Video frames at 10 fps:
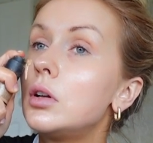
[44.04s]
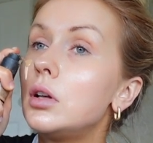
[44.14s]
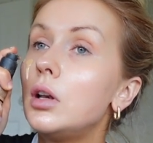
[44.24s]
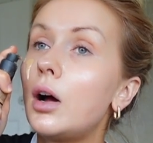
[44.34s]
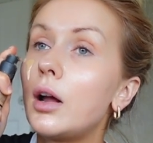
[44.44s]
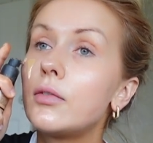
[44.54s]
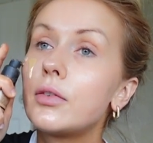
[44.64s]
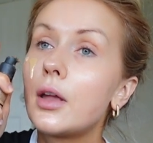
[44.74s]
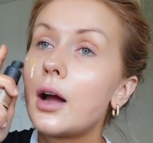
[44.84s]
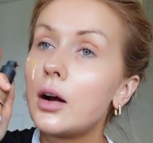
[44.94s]
life,
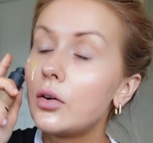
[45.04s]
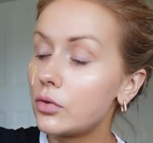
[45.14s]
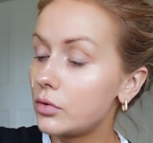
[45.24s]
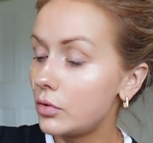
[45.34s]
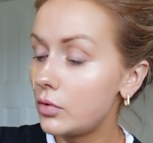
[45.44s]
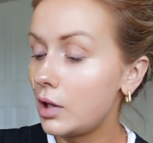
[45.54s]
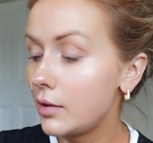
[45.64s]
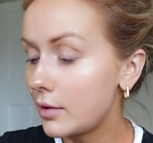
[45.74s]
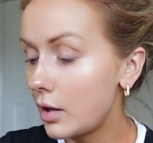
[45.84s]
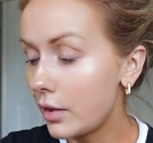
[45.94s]
the house, all this
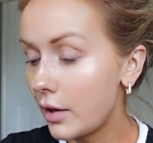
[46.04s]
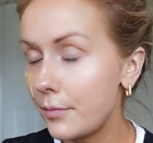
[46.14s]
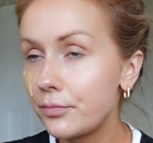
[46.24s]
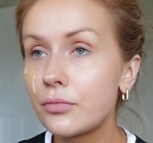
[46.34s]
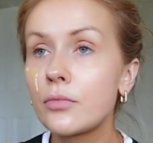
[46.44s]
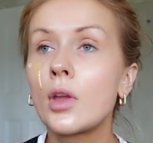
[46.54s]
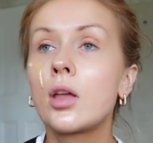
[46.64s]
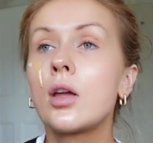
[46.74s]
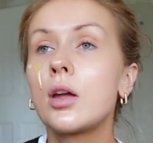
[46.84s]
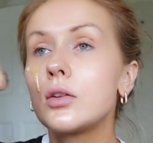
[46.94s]
kind of thing.
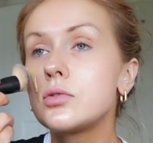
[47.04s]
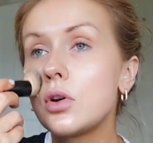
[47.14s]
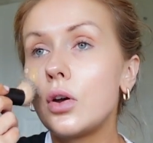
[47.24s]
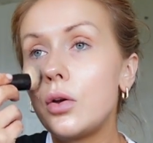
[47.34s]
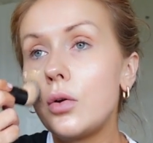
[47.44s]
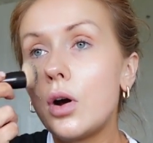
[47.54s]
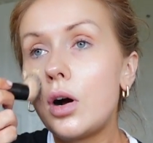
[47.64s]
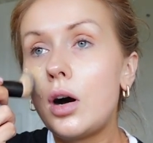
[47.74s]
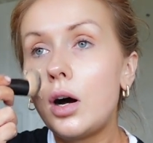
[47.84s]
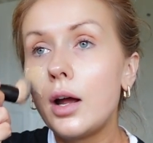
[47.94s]
So
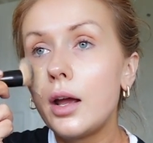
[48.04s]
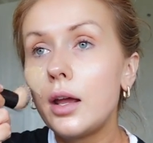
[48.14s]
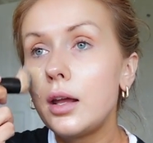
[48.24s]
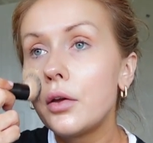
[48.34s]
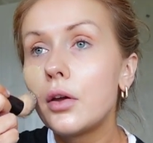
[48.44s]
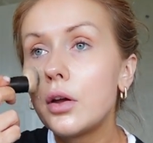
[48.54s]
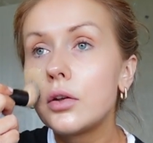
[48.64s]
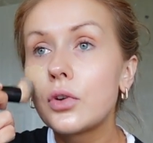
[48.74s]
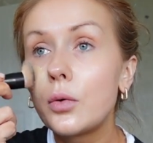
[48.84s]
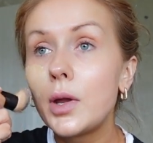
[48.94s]

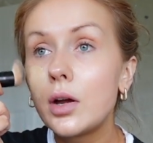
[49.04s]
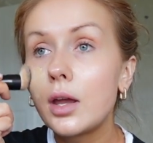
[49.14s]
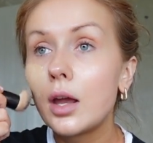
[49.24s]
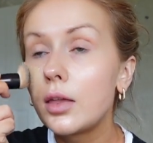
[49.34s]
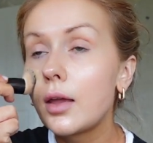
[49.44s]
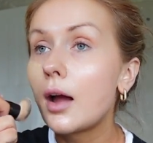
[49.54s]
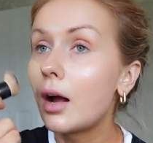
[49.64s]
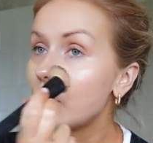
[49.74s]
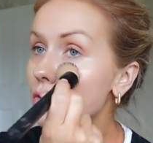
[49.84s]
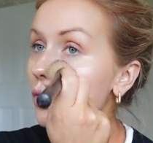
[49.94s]
we are getting the
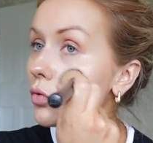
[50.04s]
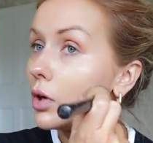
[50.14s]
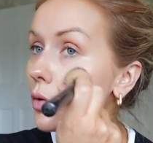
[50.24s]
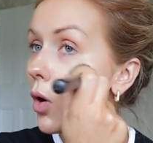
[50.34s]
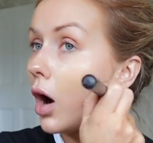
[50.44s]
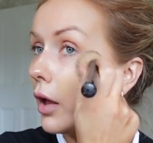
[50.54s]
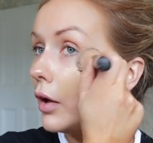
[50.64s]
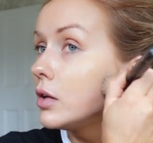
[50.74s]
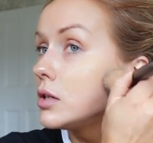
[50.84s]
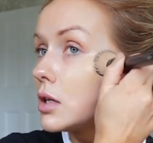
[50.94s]
house
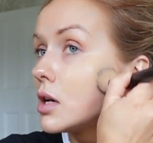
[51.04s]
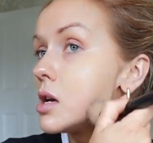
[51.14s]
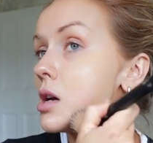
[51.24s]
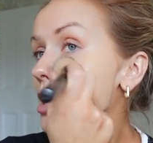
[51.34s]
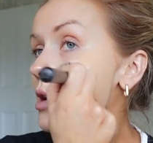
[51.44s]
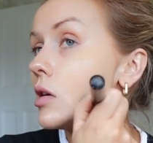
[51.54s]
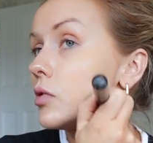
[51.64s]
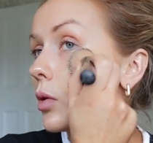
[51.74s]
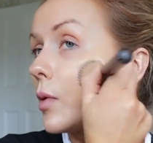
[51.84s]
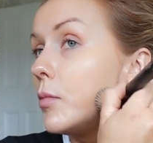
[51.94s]
rewired.
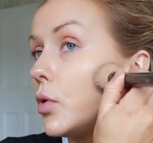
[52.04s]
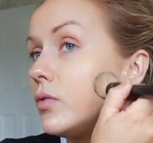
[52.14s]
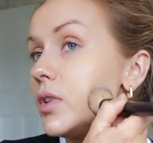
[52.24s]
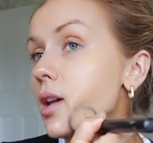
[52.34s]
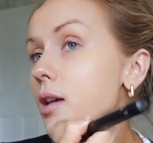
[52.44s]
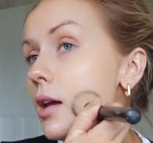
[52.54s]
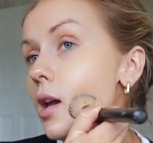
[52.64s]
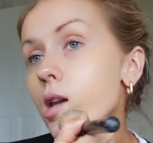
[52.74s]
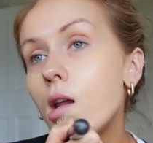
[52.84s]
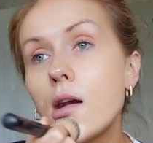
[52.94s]
So we moved
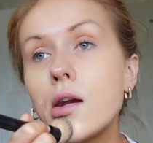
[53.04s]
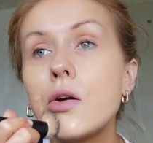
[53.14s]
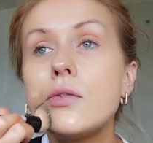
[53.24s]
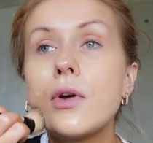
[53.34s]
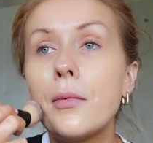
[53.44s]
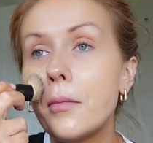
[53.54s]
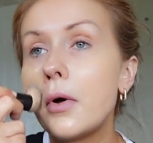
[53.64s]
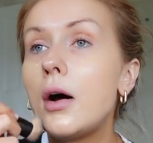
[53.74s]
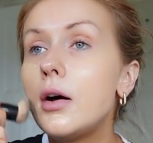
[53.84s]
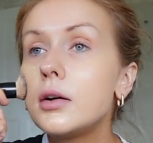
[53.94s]
in
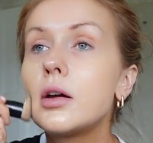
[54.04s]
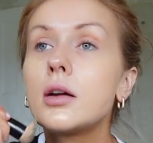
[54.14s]
November